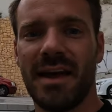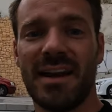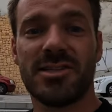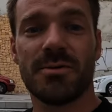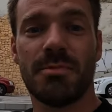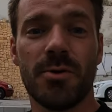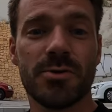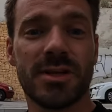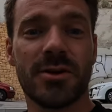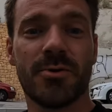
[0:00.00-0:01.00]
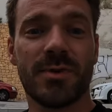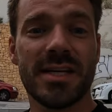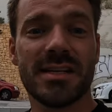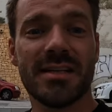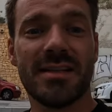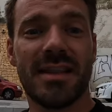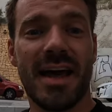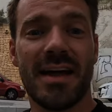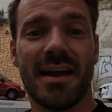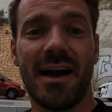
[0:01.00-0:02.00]
And I suppose there a reason
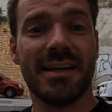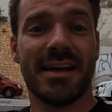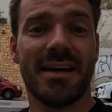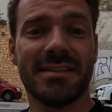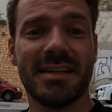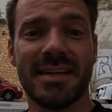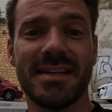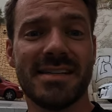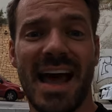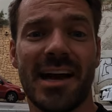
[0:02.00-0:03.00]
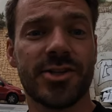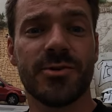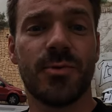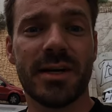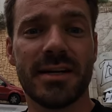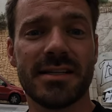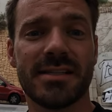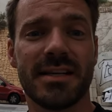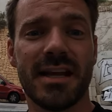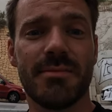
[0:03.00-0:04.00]
that Alicante is actually what it is
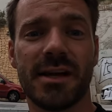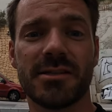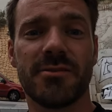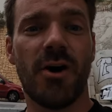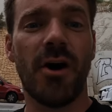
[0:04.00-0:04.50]
today because of